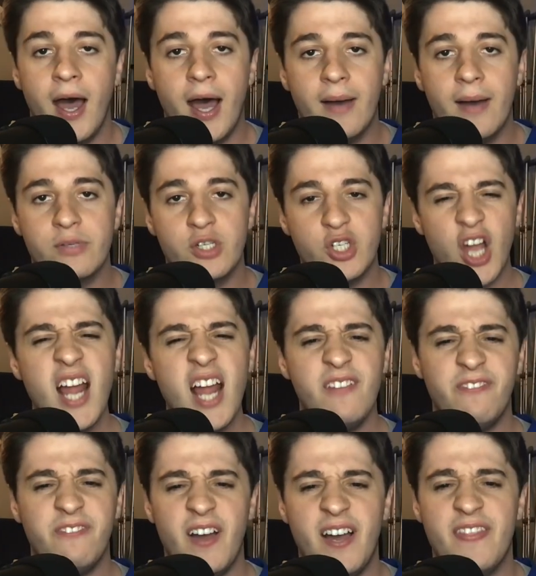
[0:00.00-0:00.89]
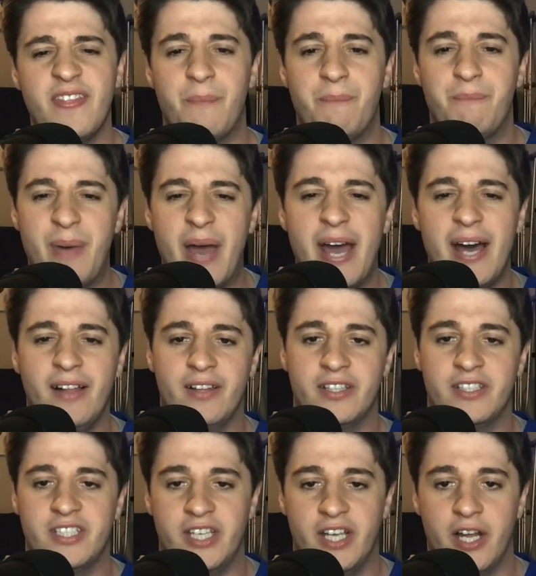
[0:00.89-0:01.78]
I'm trying to find the
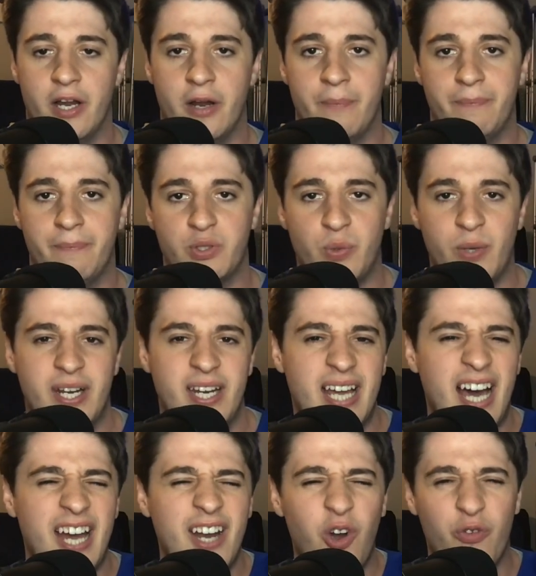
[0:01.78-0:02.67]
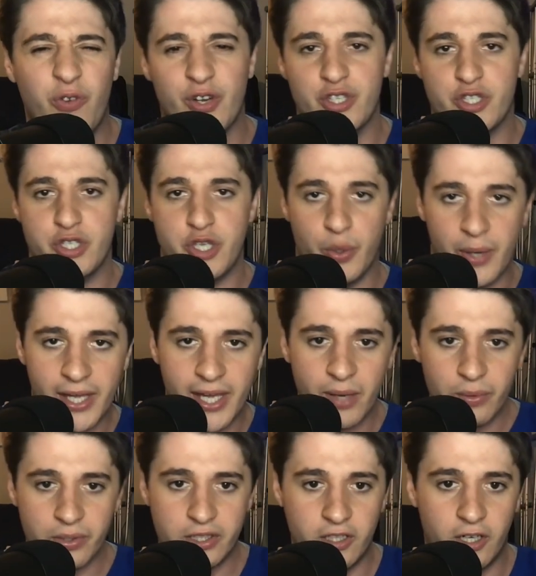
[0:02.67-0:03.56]
balance here between not overdoing
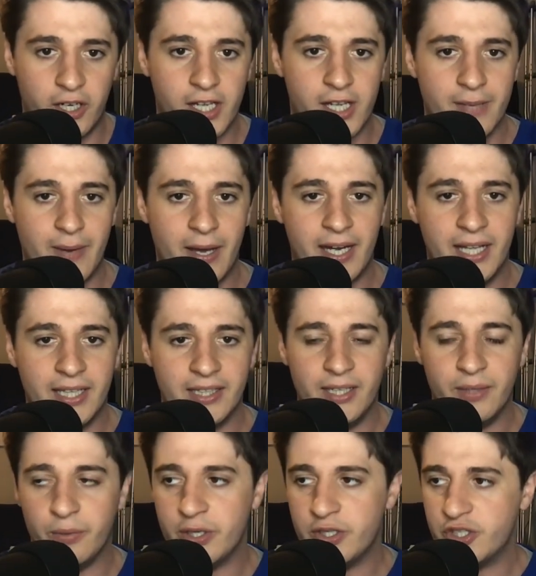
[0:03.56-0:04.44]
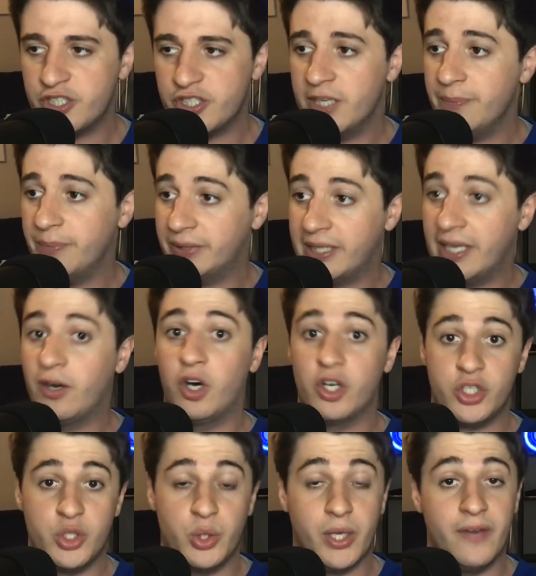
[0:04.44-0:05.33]
it with talking about Anthony Richardson, but then
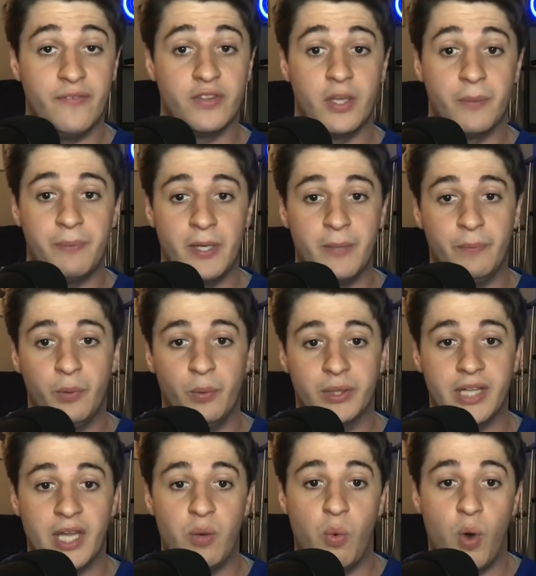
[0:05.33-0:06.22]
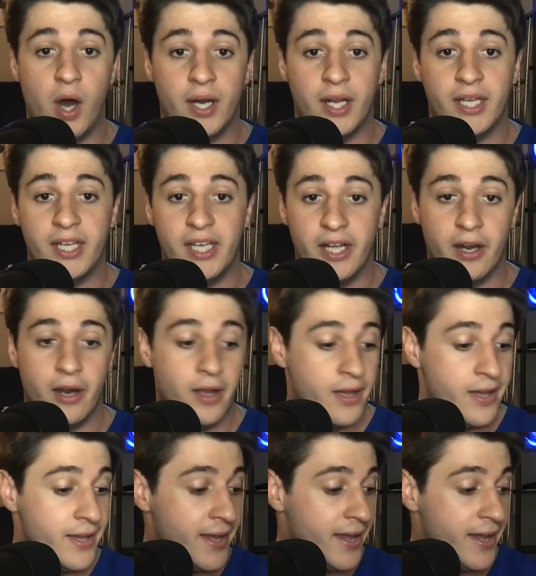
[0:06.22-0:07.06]
also giving the people what they want to hear.